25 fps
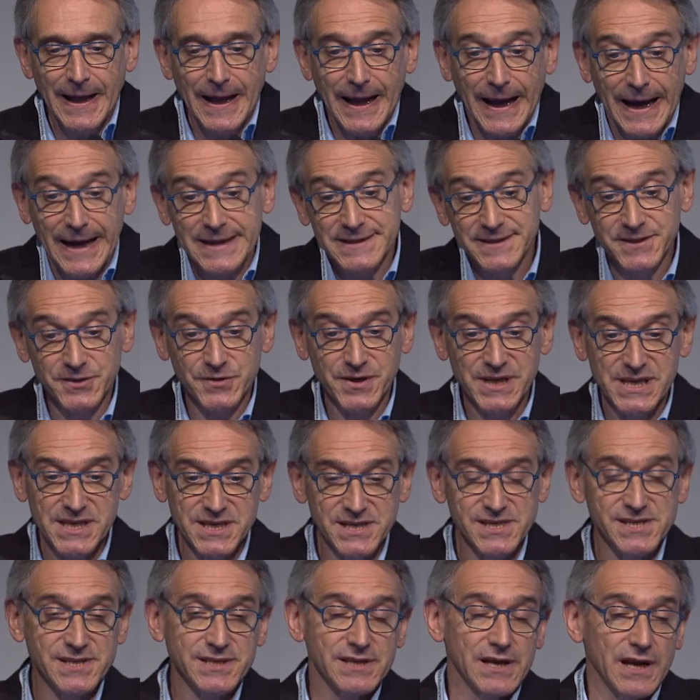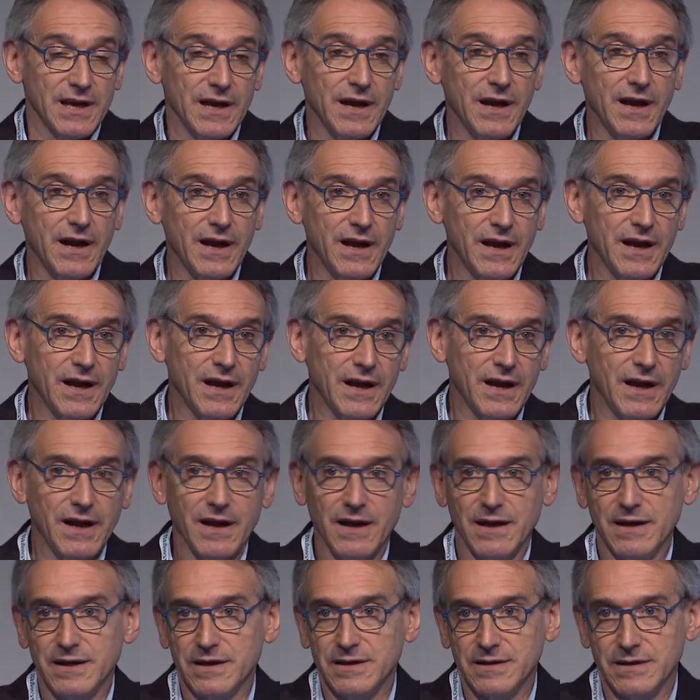And there is
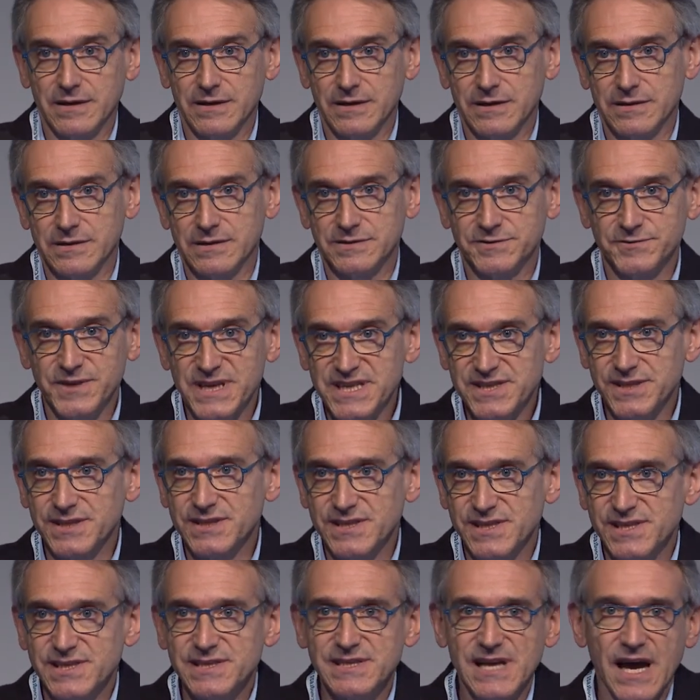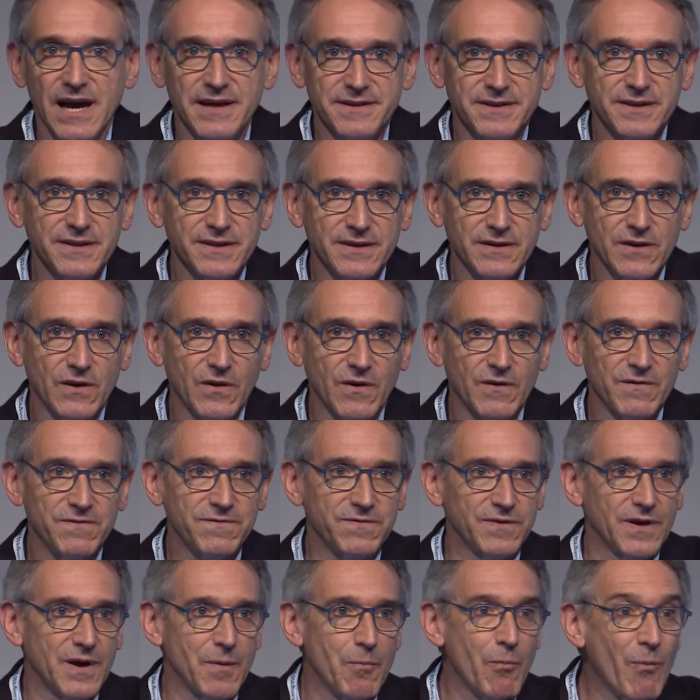a recent study of
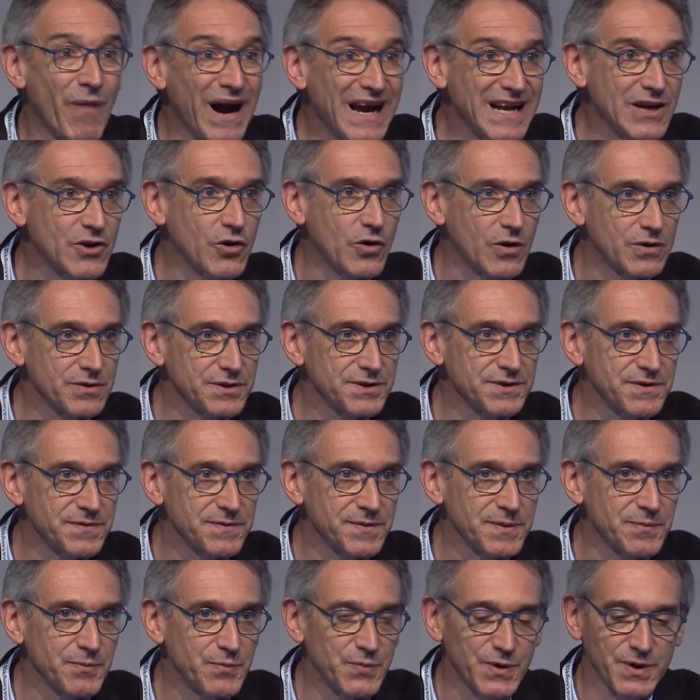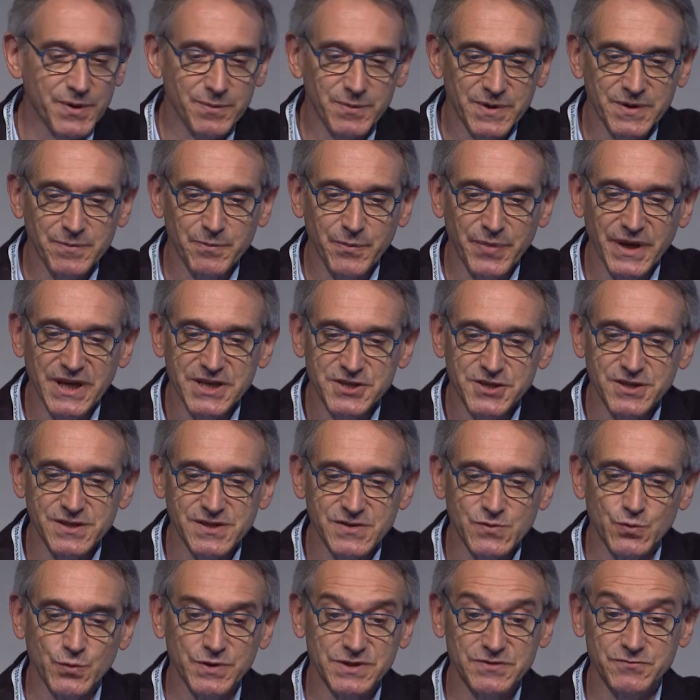mild cognitive impairment
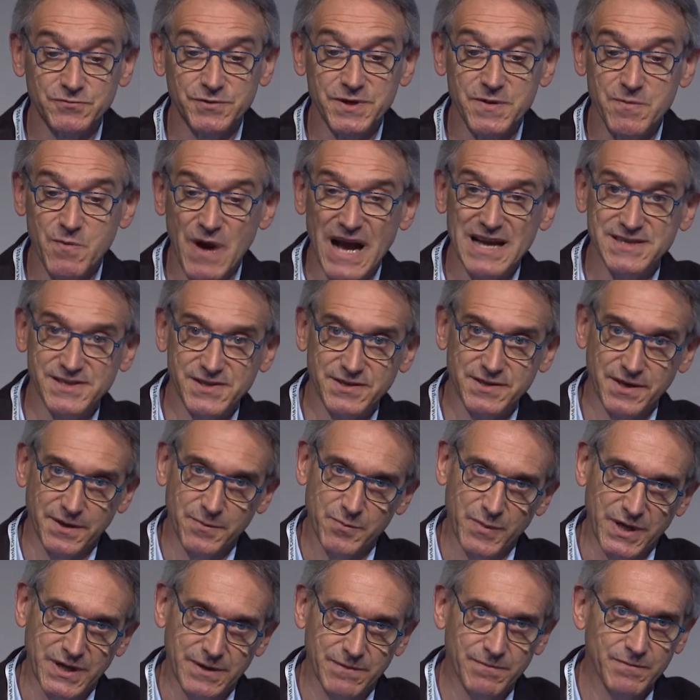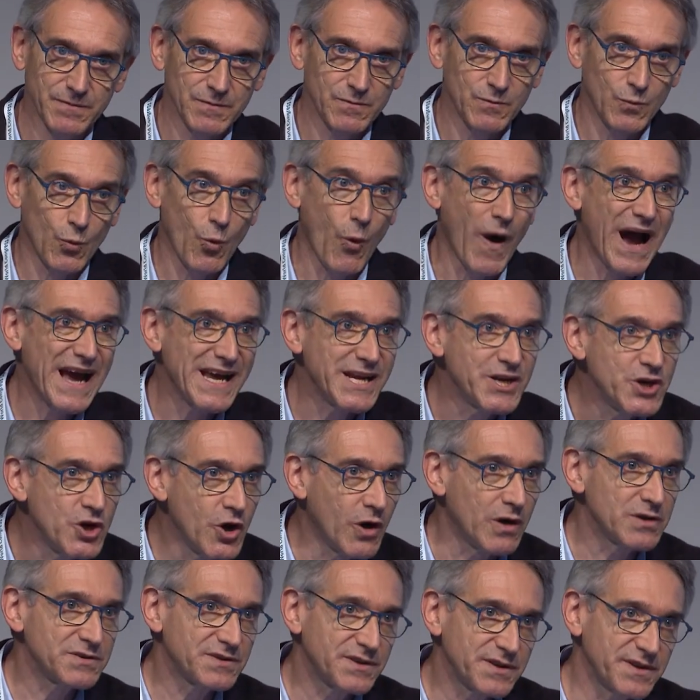patients with rivastigmine. Why
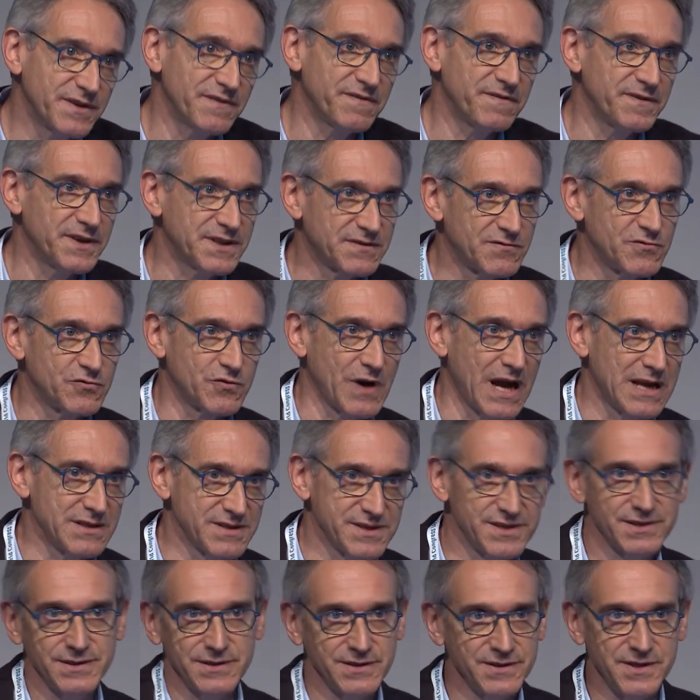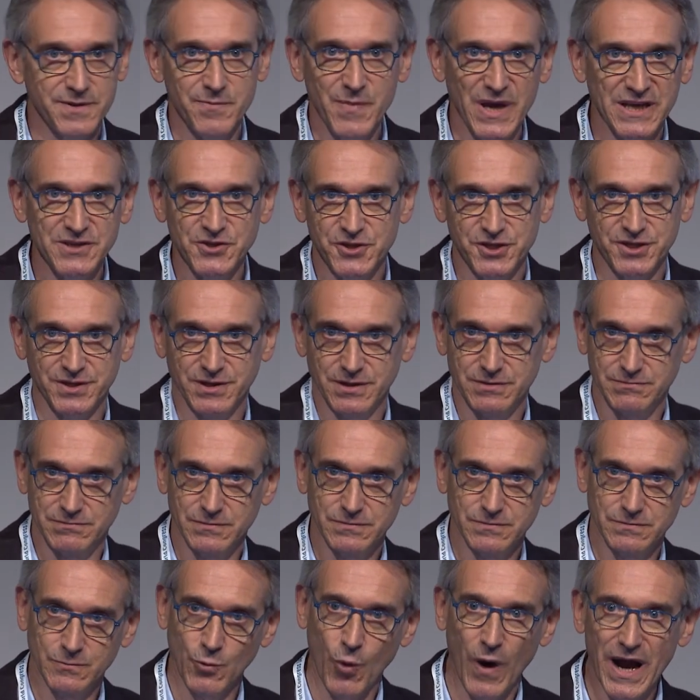not if it runs in dementia?
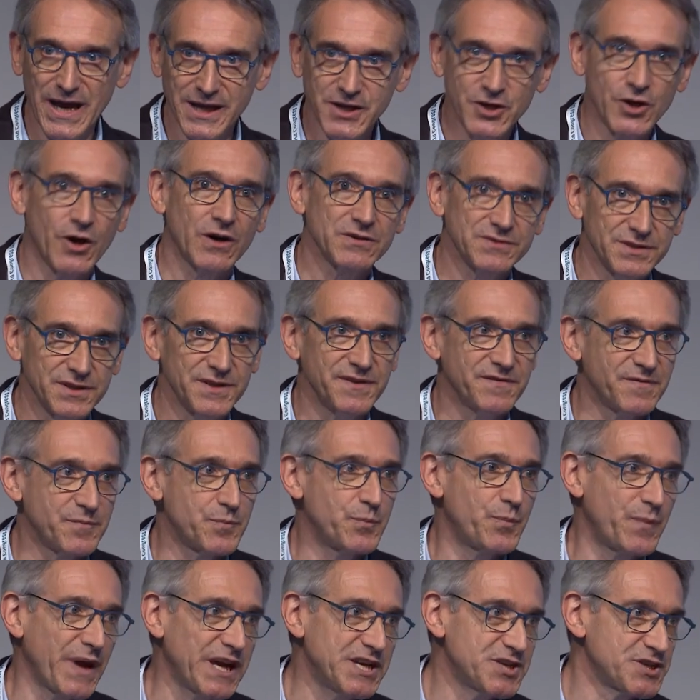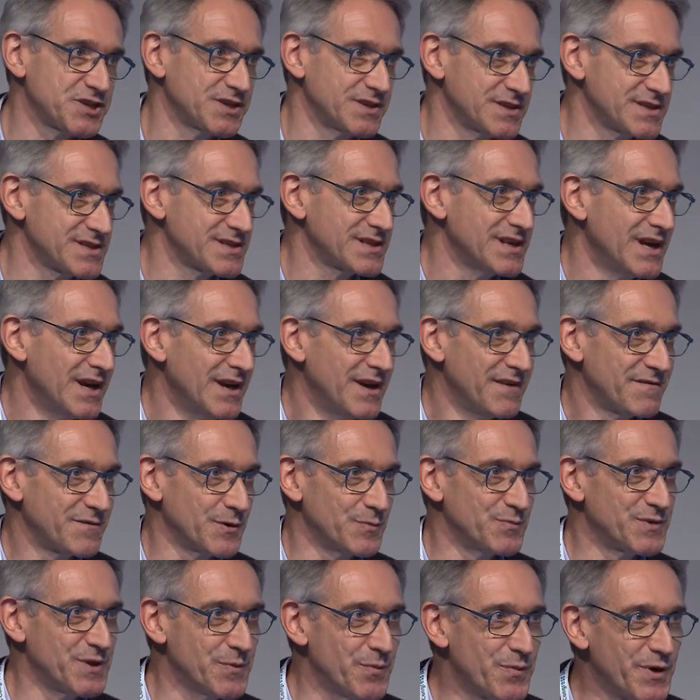Why not if patients
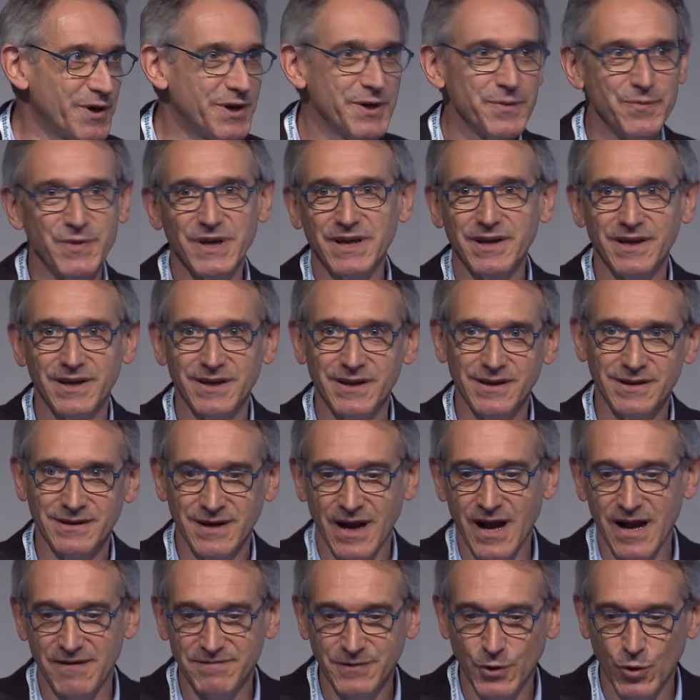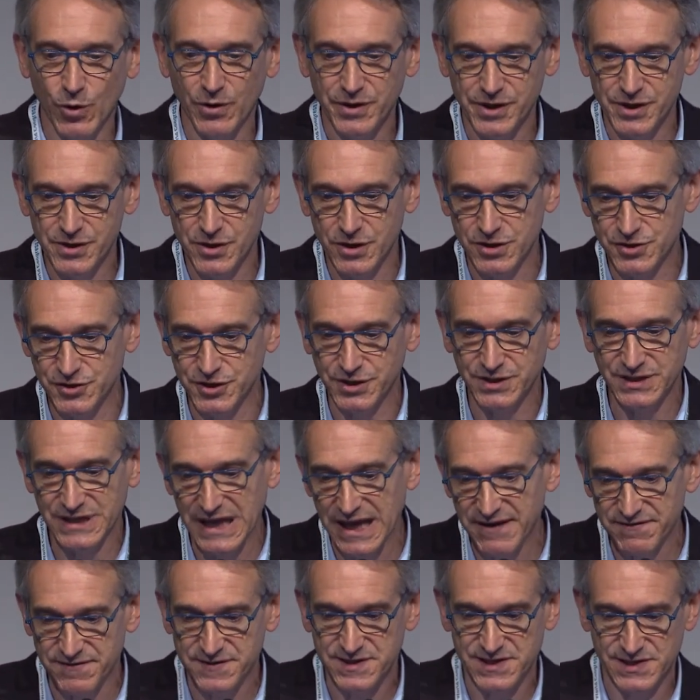from the very beginning have cholinergic
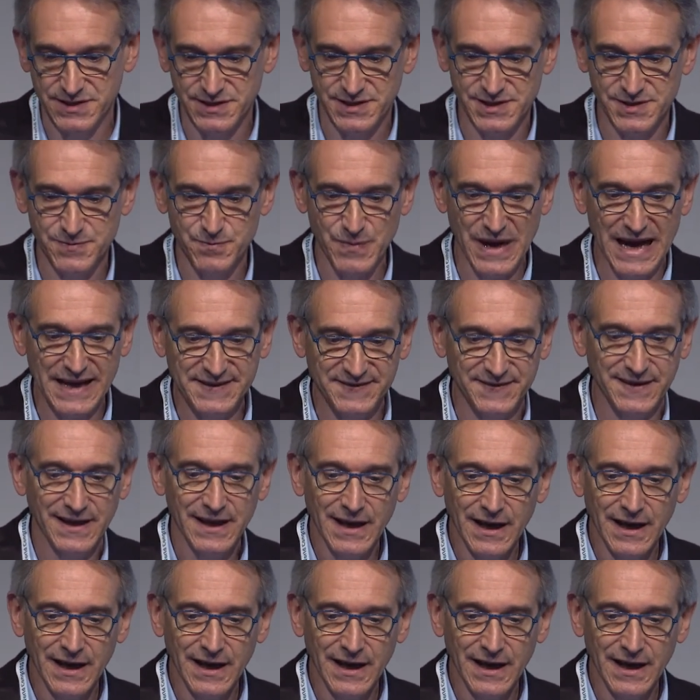deficits? But